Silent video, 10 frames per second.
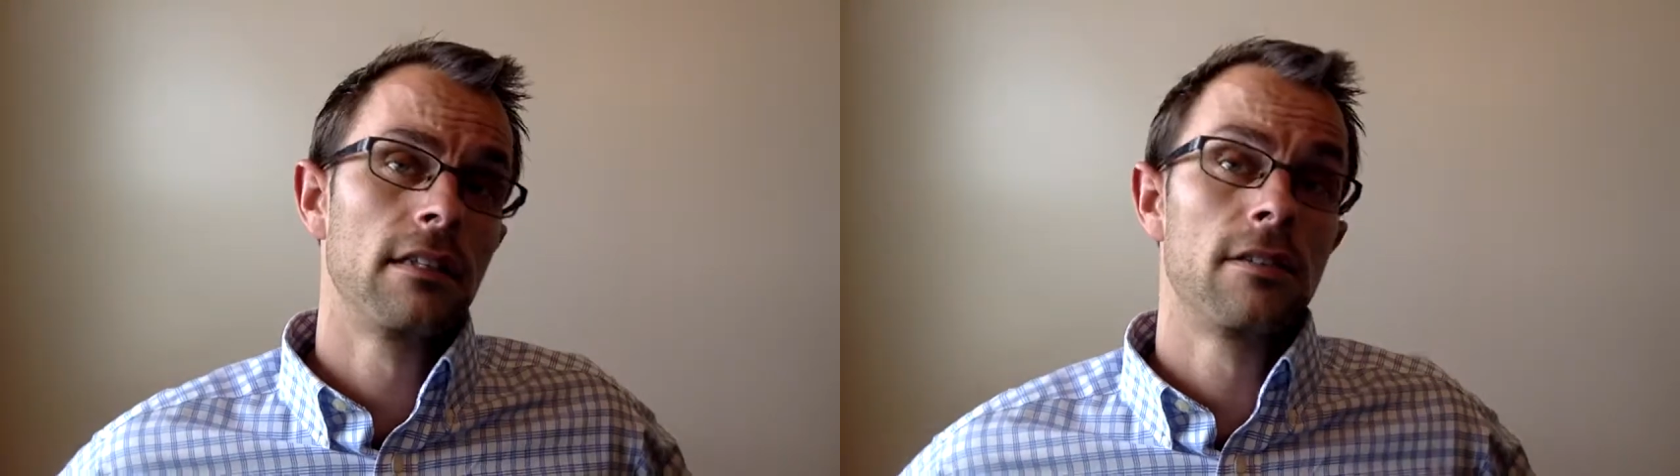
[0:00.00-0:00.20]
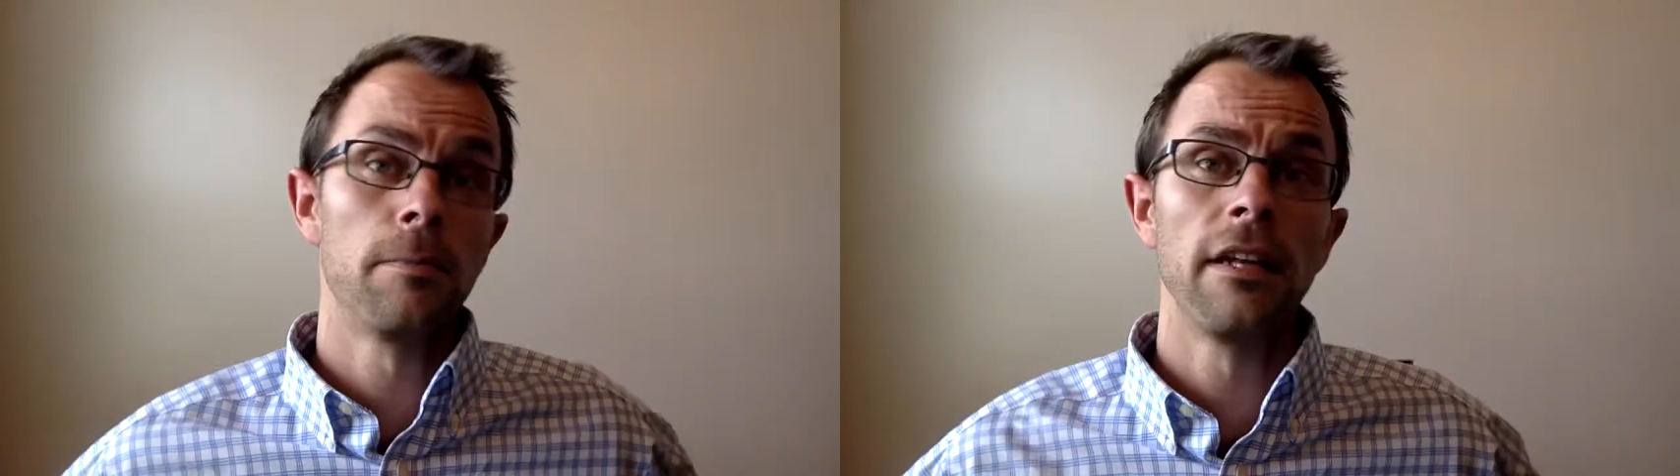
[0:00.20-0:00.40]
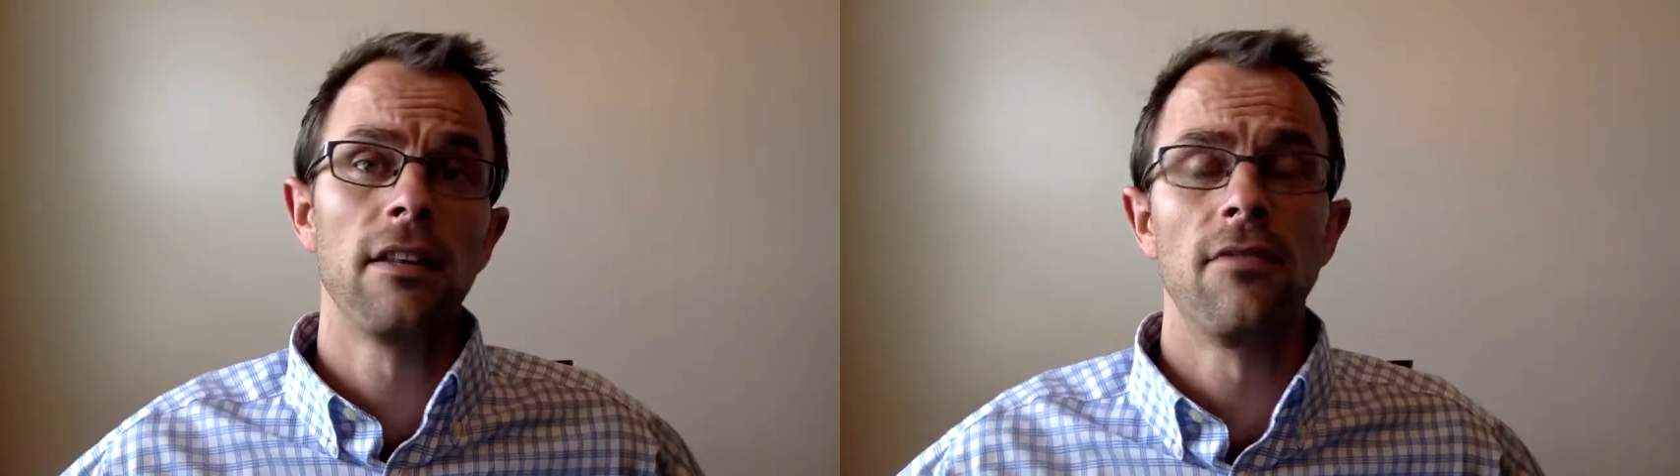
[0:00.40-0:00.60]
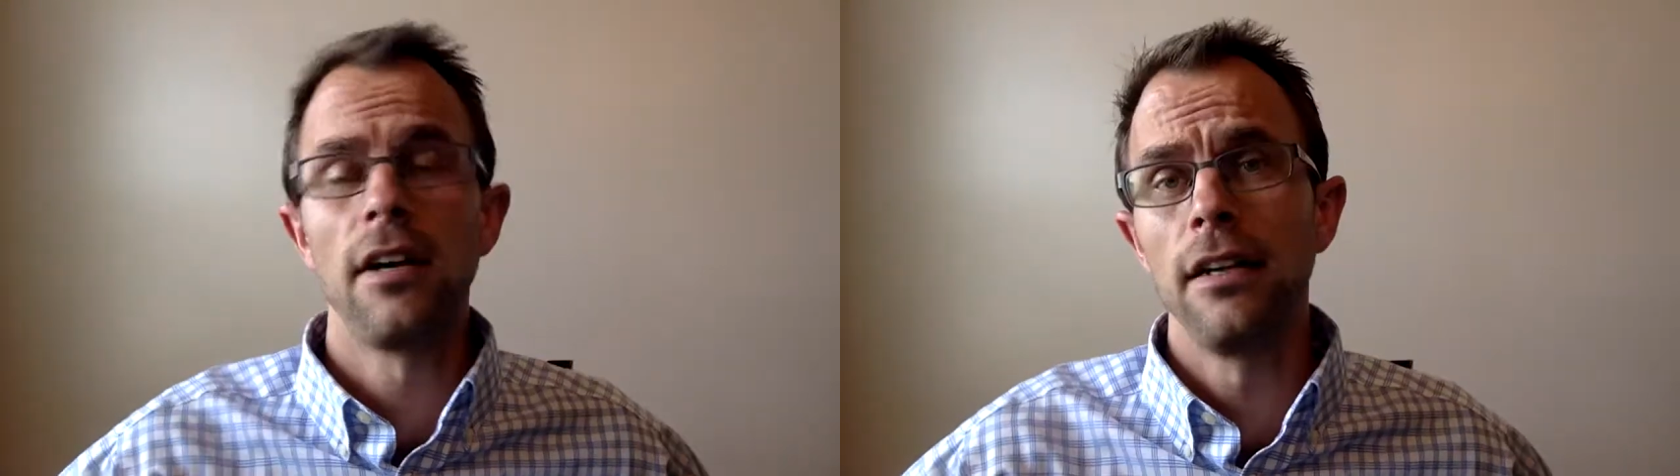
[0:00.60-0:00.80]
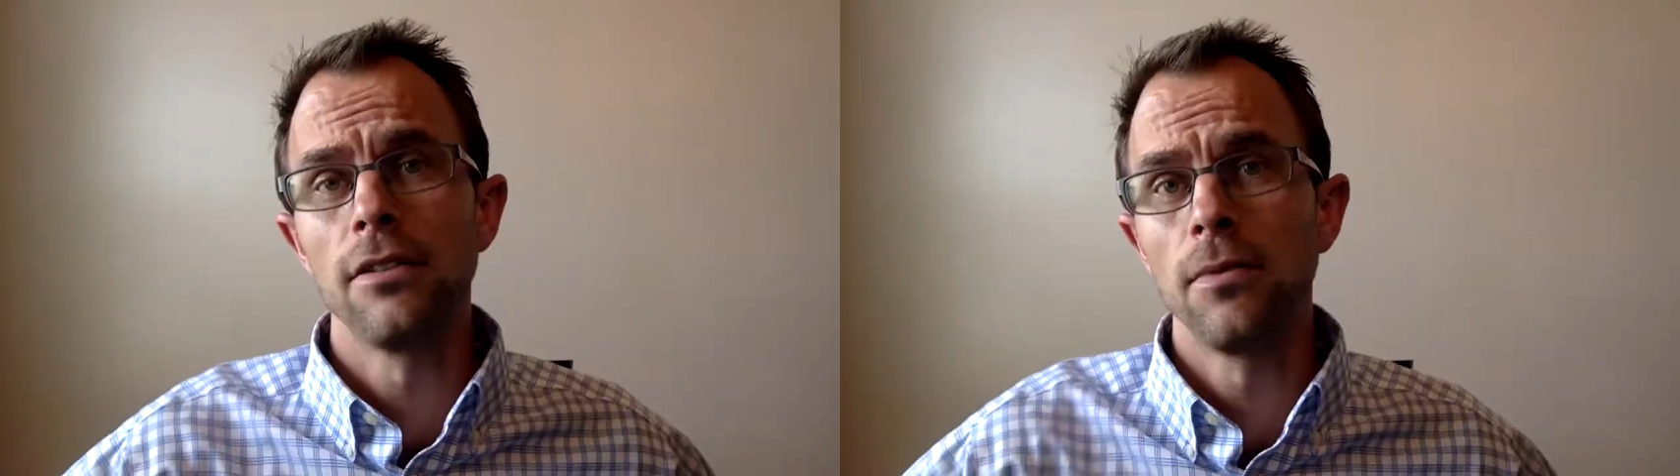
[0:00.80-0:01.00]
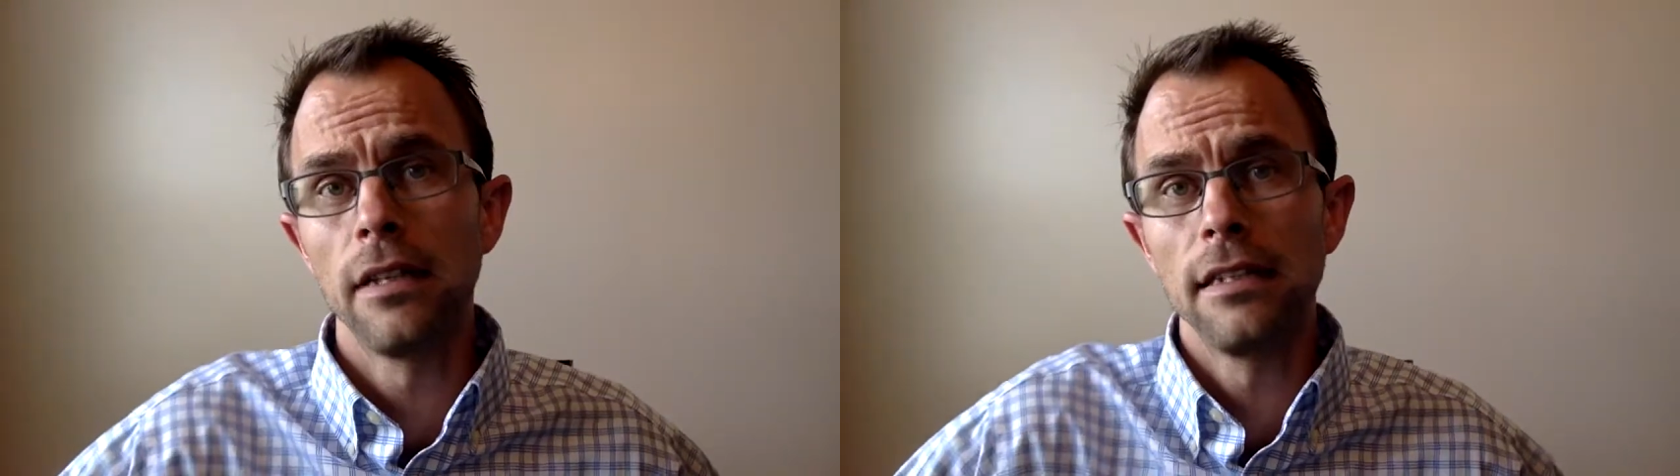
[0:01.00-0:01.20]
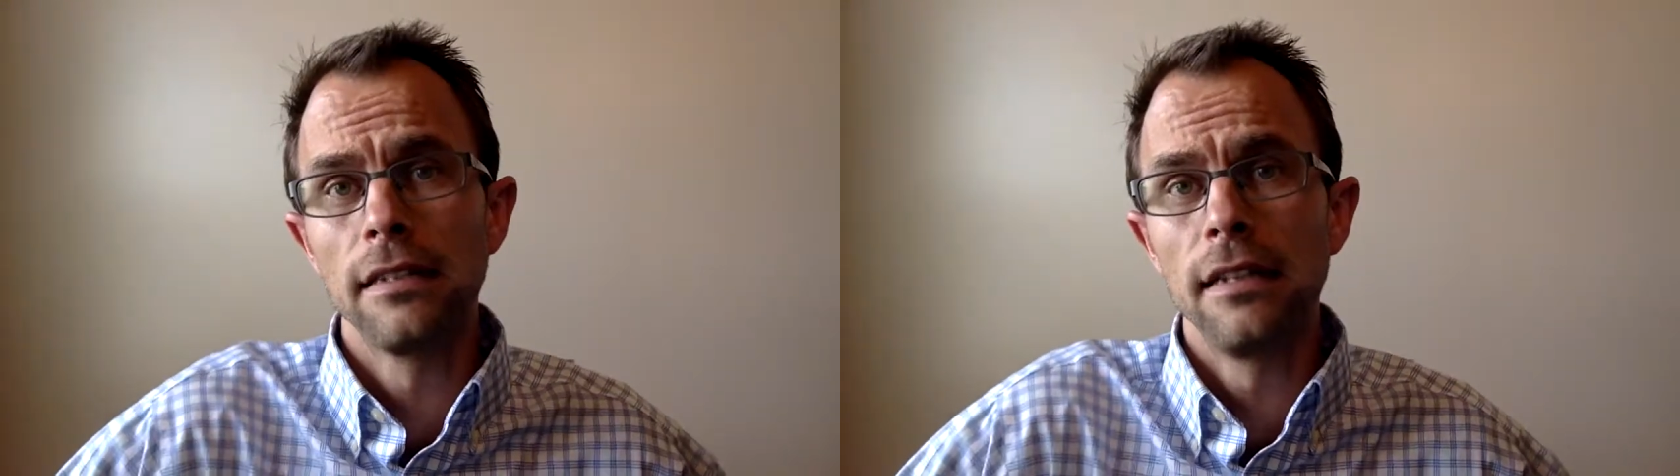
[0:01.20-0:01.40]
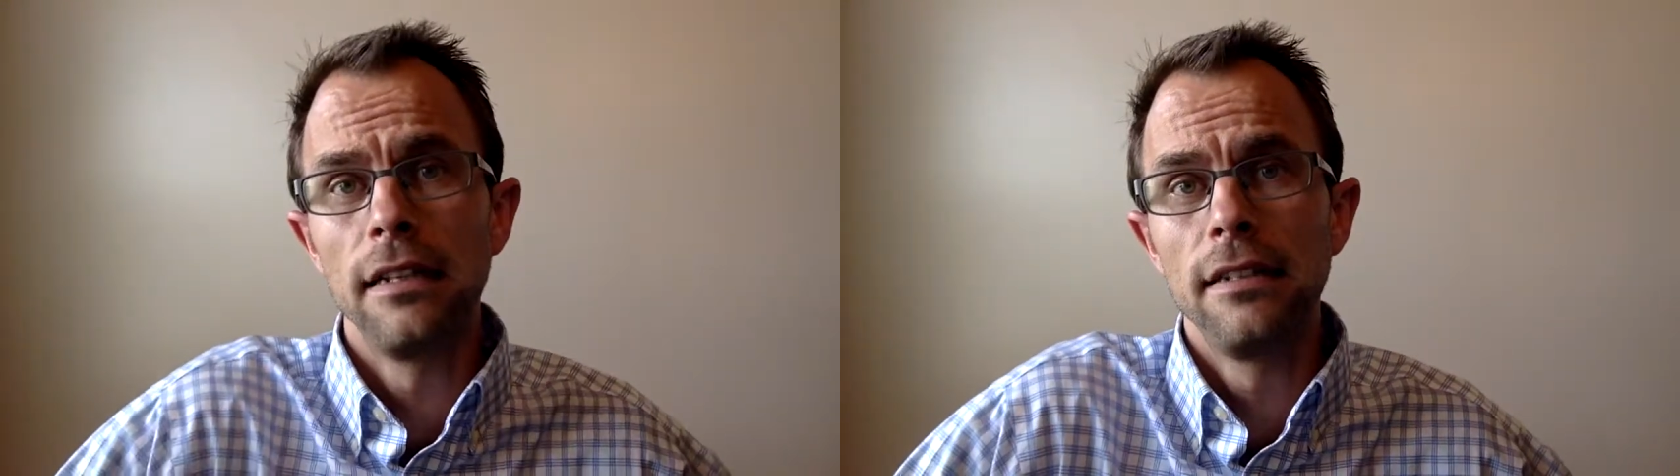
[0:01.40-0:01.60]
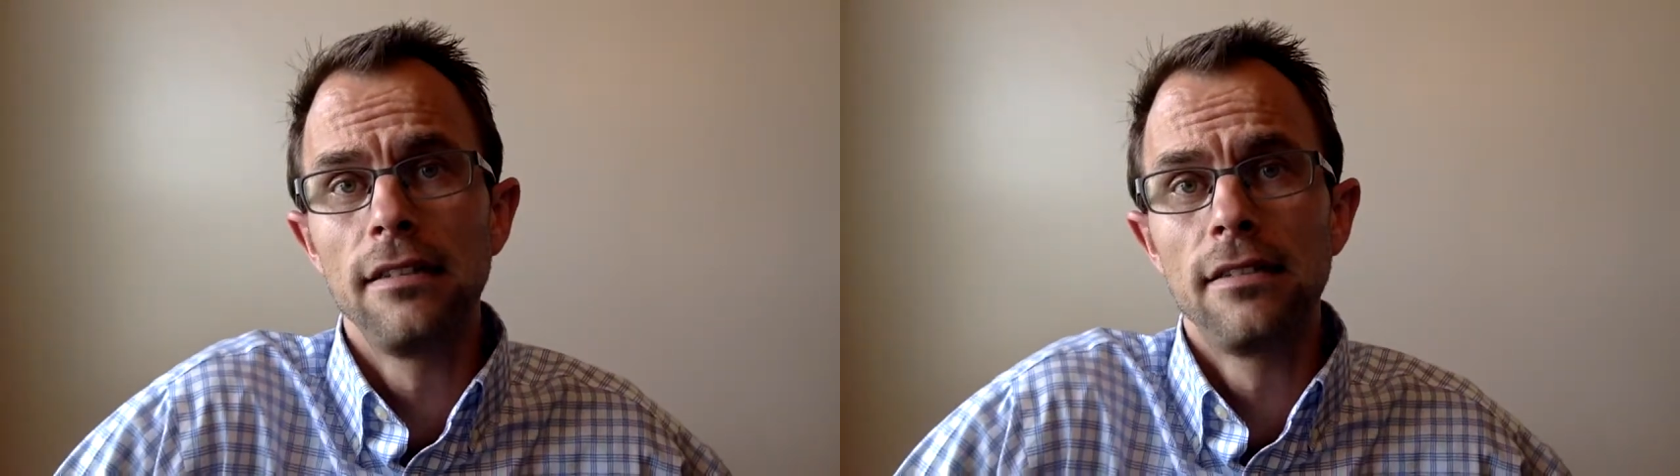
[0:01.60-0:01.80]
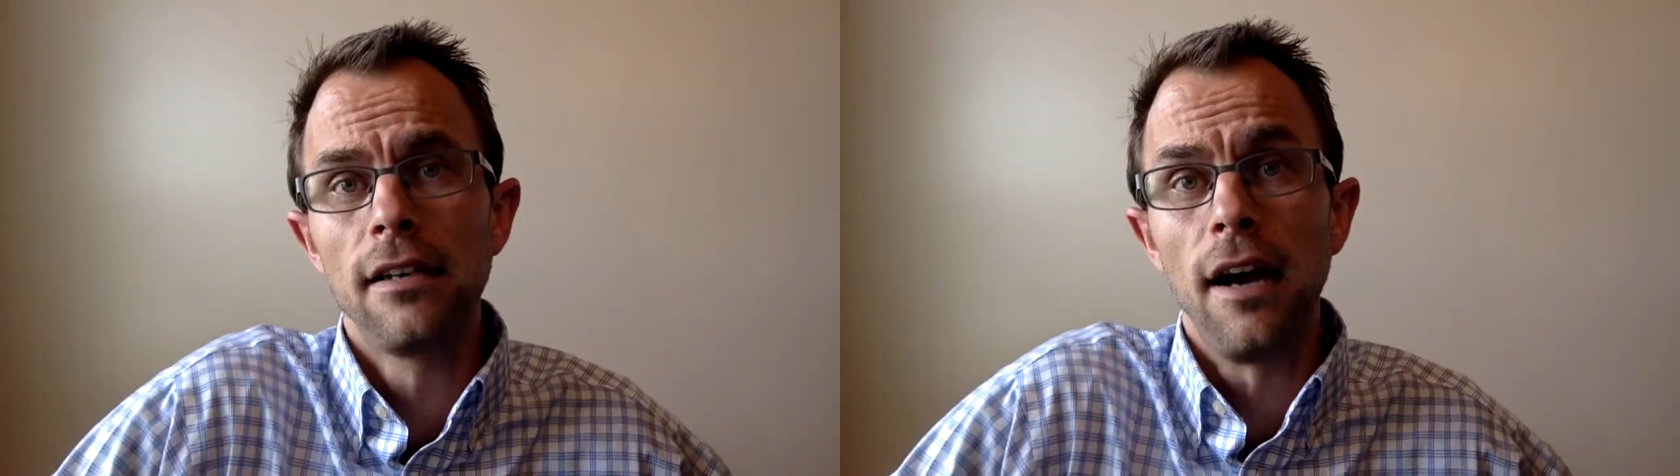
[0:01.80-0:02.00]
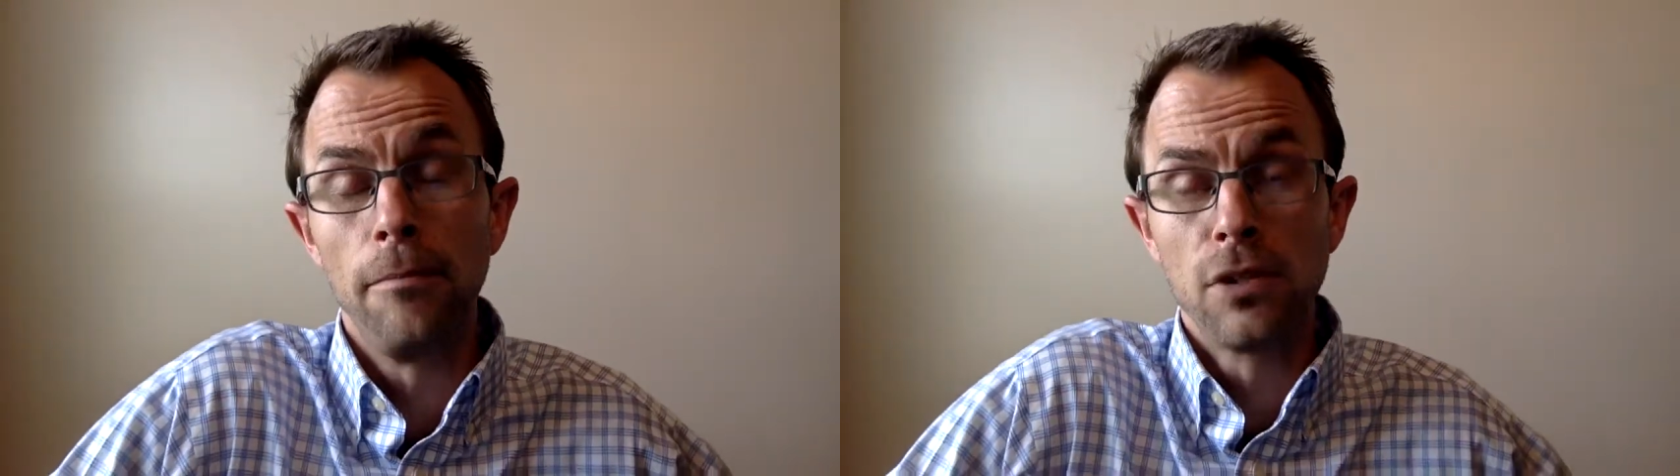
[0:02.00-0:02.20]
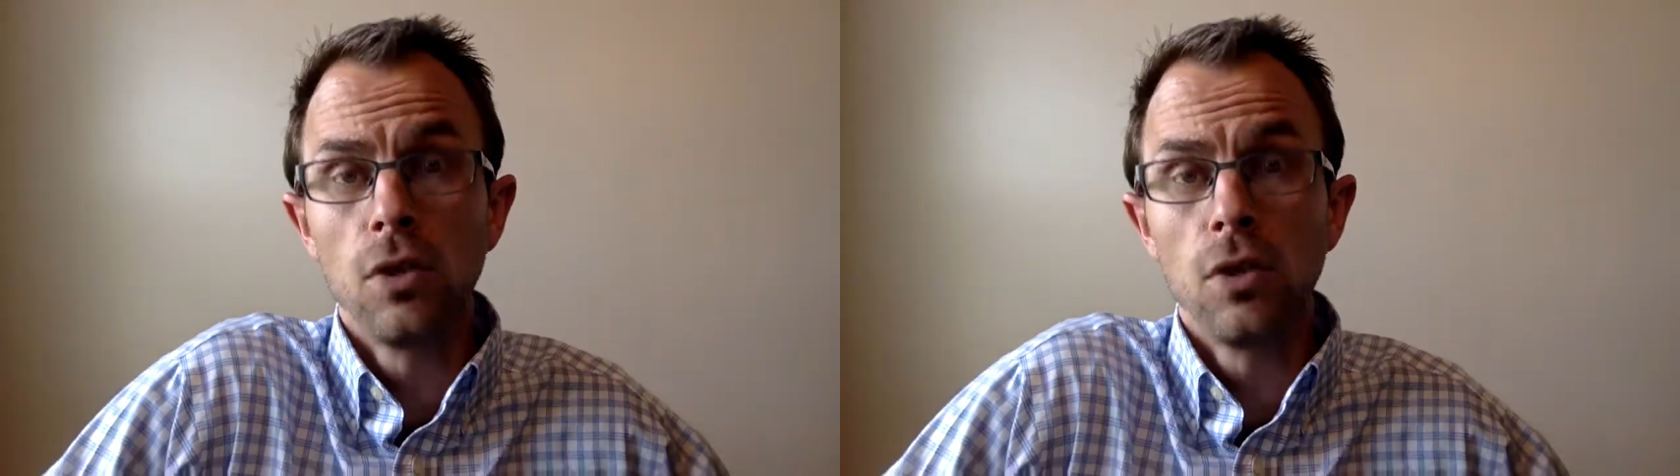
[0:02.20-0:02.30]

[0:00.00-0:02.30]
explain the variance with this this um,